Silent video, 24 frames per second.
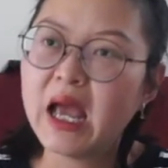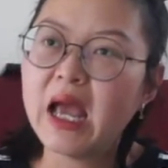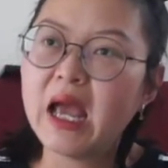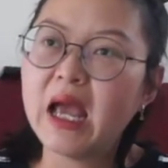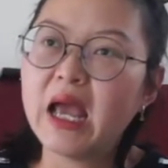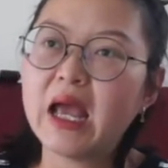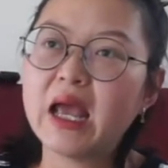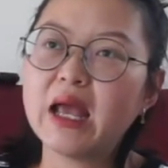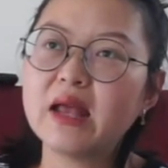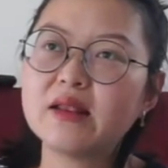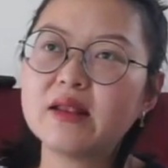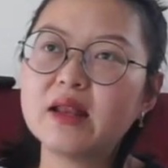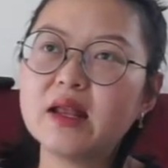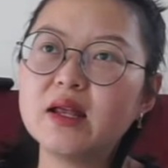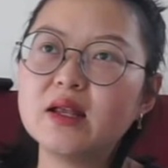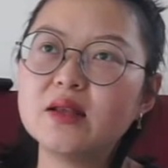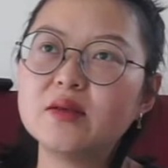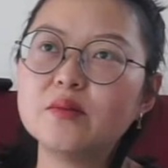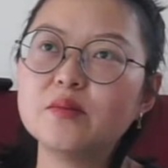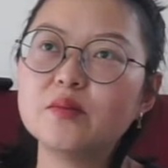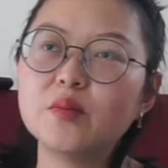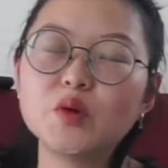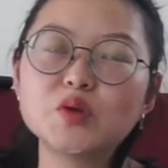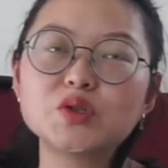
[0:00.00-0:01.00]
And then
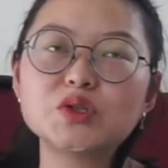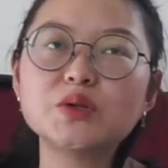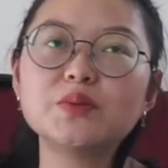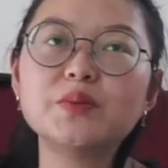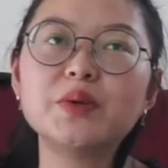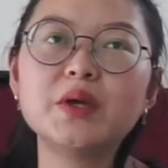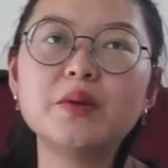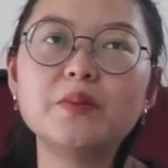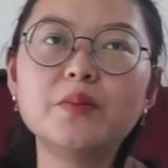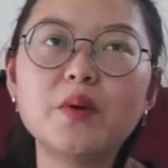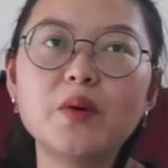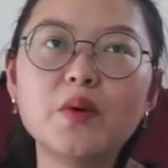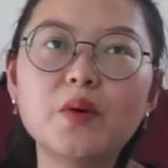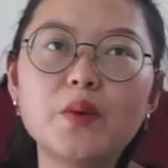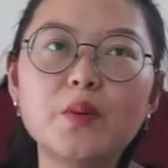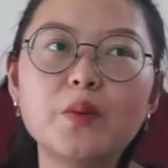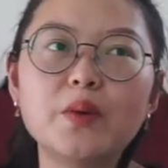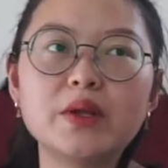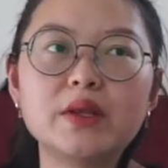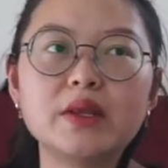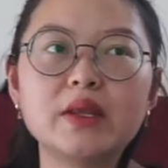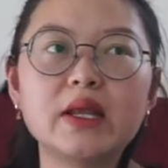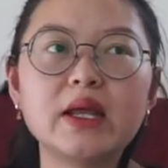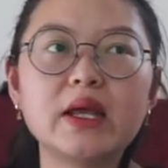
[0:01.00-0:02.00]
most of the people,
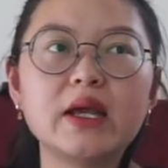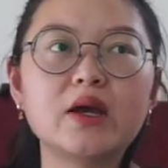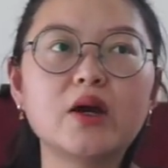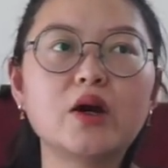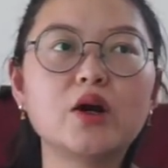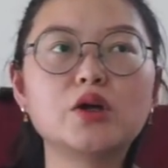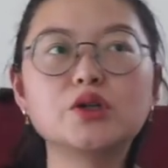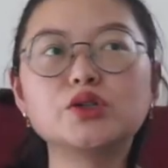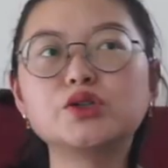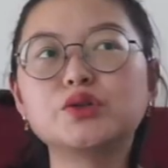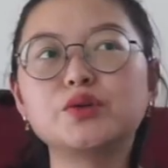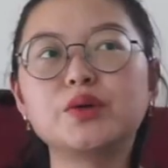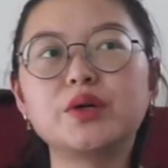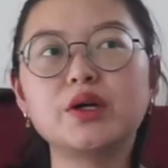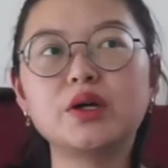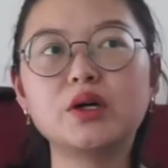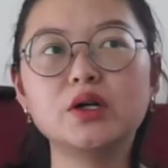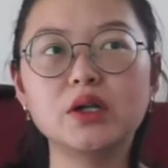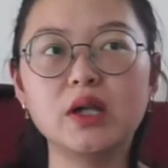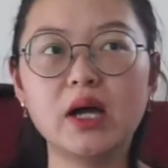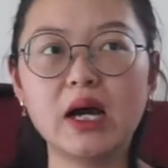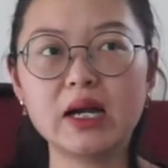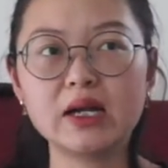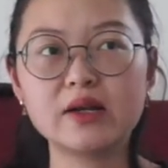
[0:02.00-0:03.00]
when they are doing a
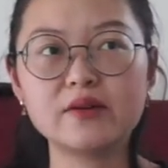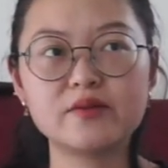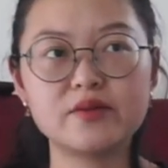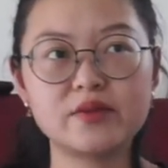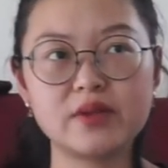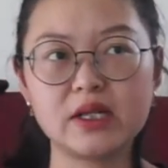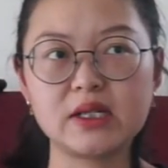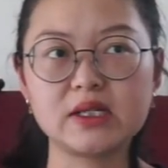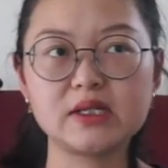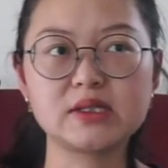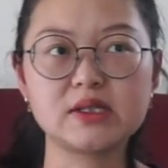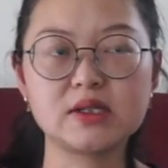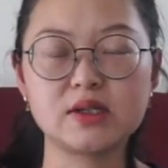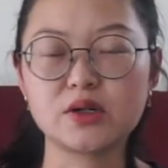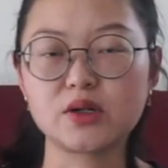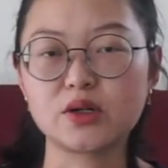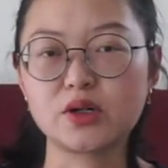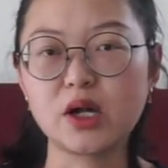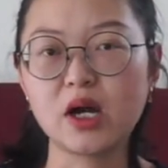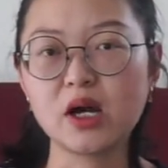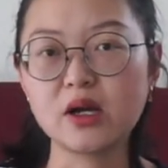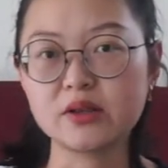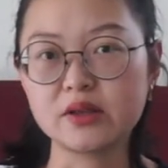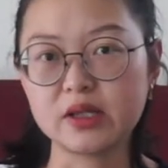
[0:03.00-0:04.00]
lot of things, they're
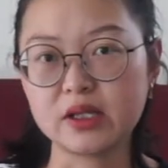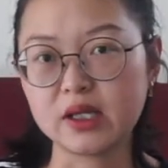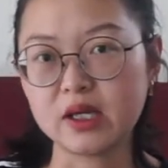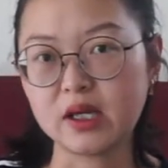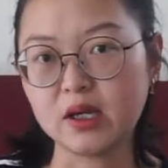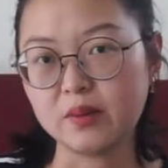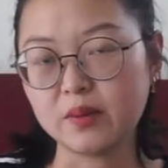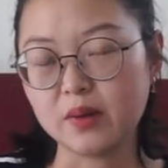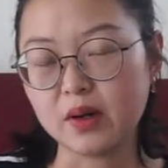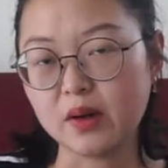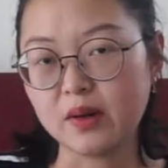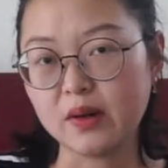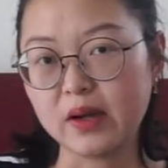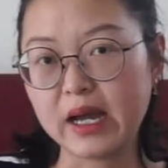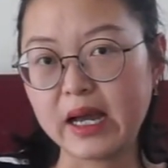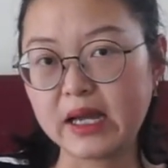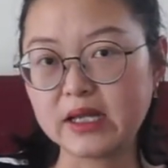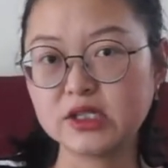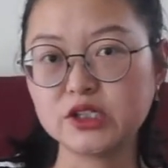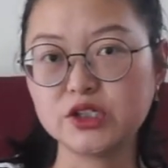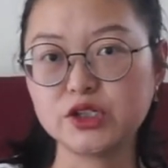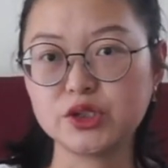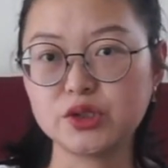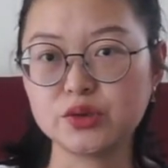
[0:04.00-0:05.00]
not thinking about
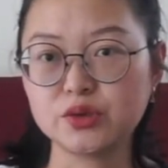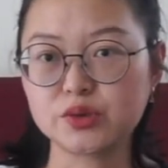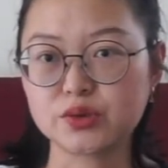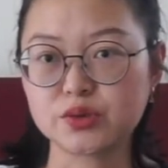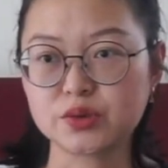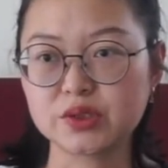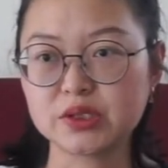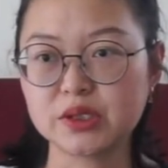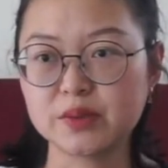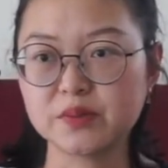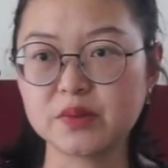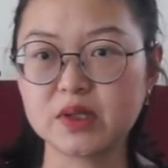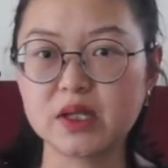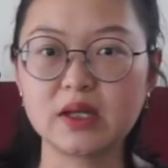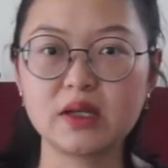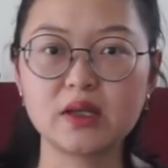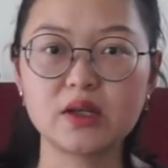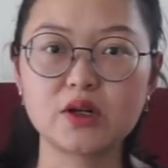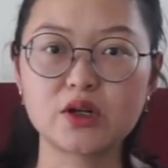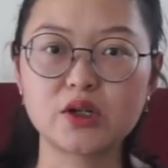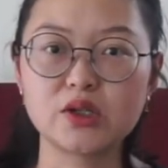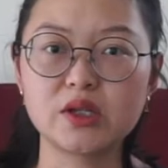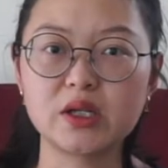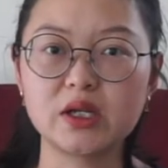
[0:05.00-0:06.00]
attitudes or something,
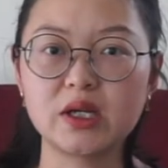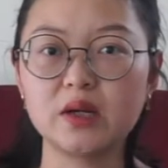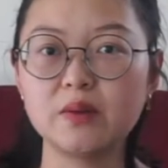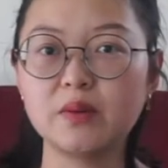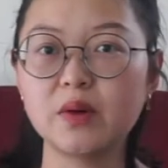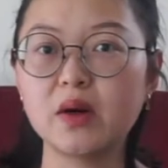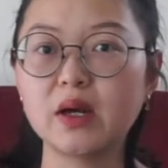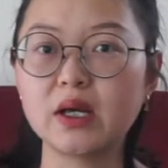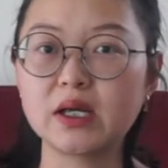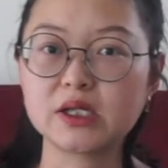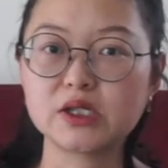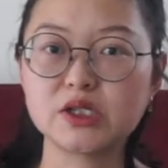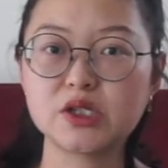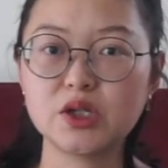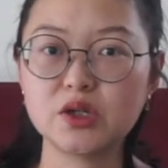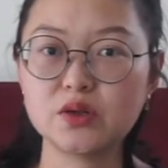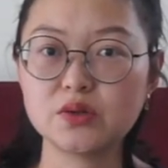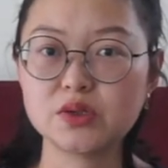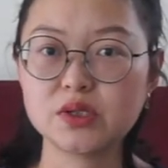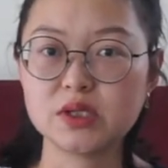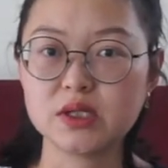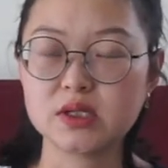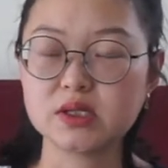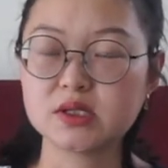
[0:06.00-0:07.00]
they're thinking about
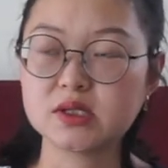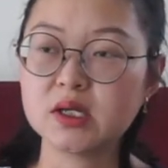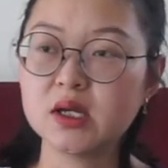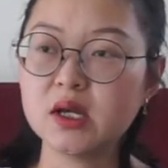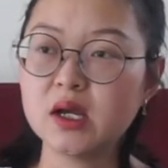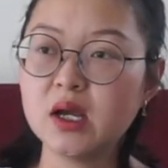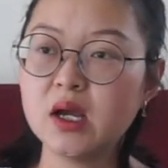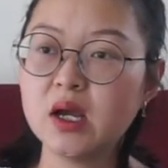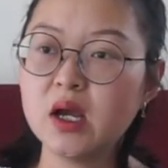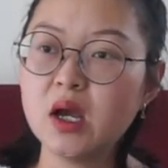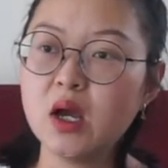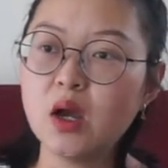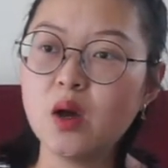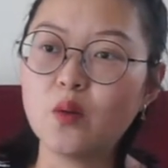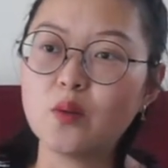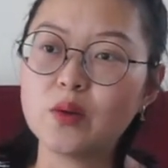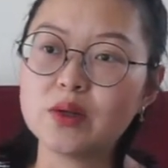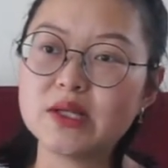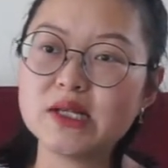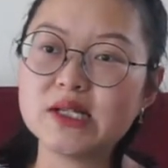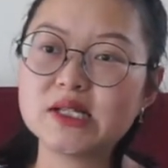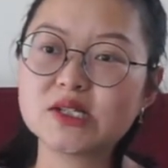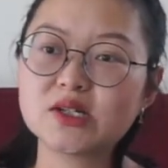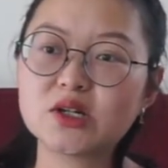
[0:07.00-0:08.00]
excuses. When
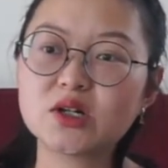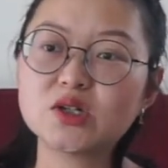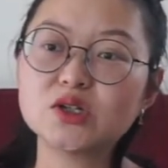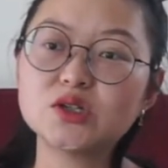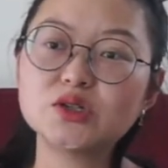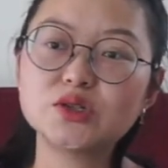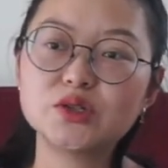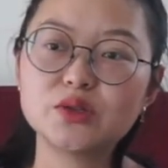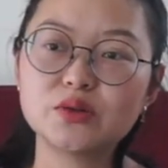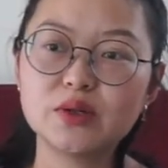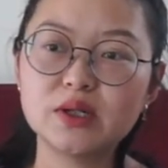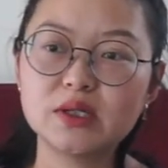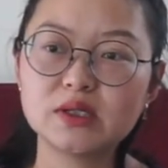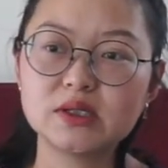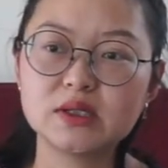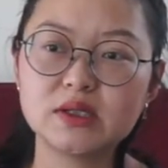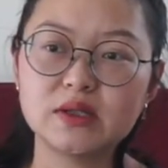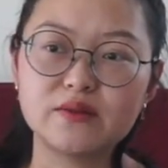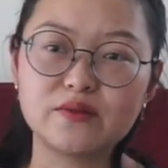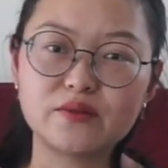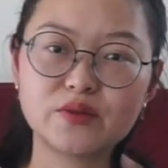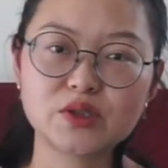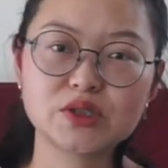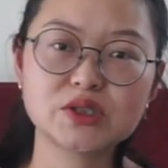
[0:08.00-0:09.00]
they start to do it, the
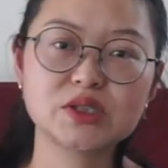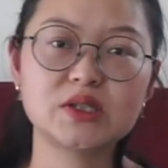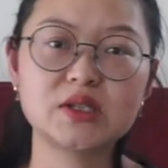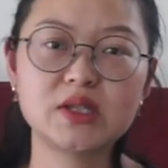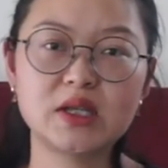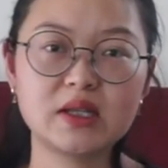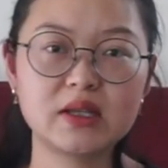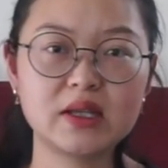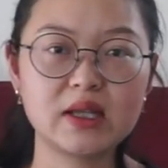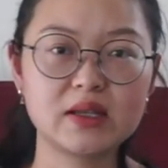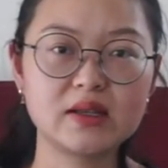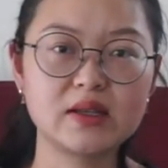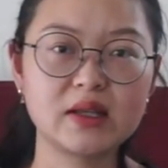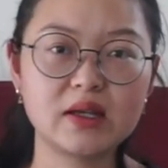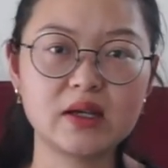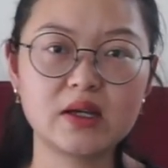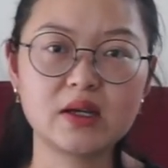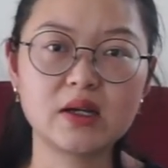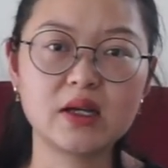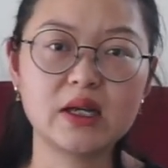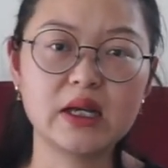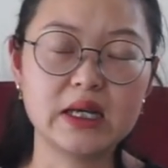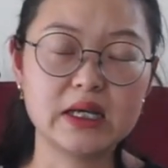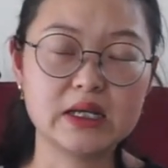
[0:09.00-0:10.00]
first thing they think
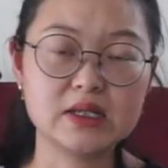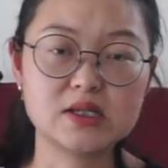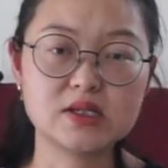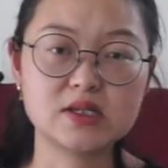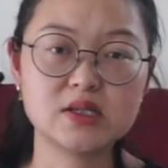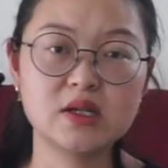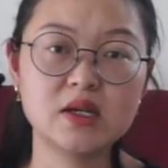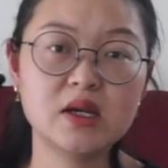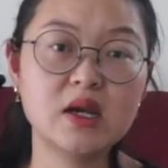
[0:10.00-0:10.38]
is